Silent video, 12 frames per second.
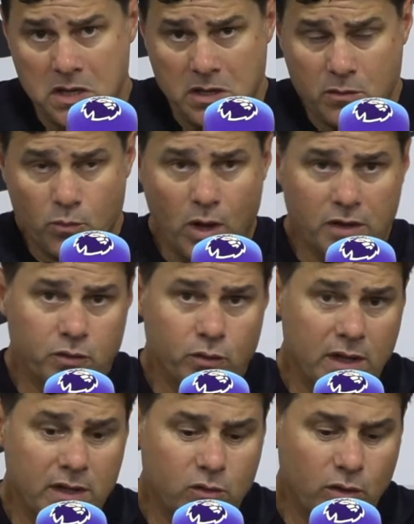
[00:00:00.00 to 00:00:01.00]
well,
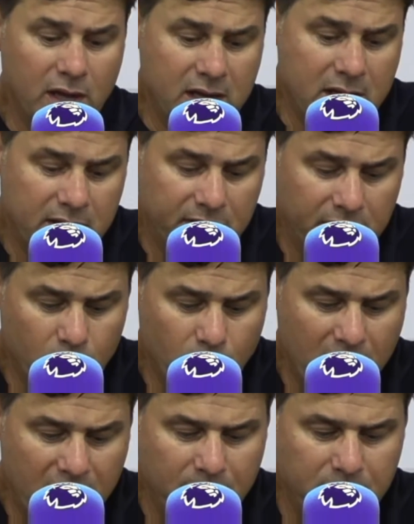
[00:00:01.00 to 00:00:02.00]
today, today, I think we
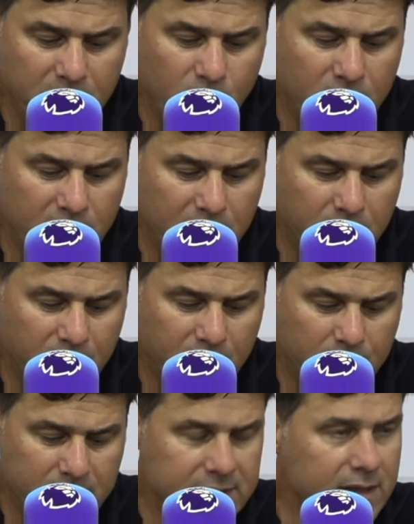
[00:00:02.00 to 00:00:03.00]
are happy with the
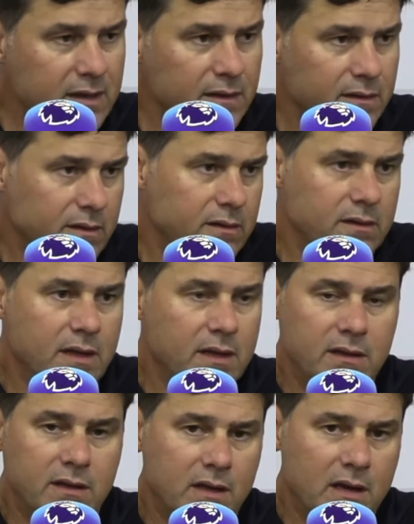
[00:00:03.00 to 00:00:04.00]
performance and I think
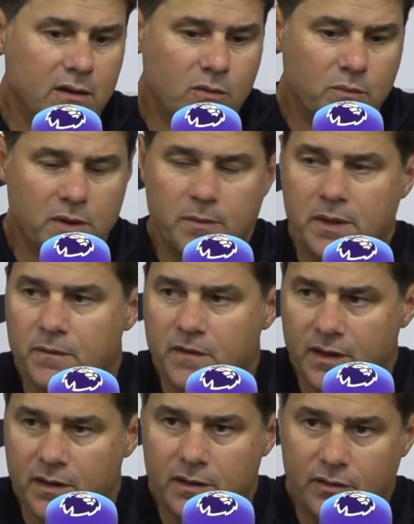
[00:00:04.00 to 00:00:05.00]
they, they can complement
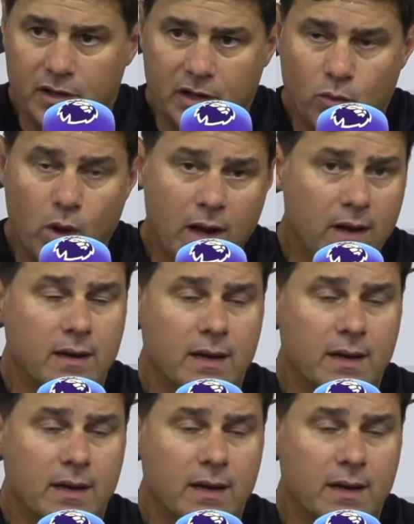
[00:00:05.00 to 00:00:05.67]
very really well.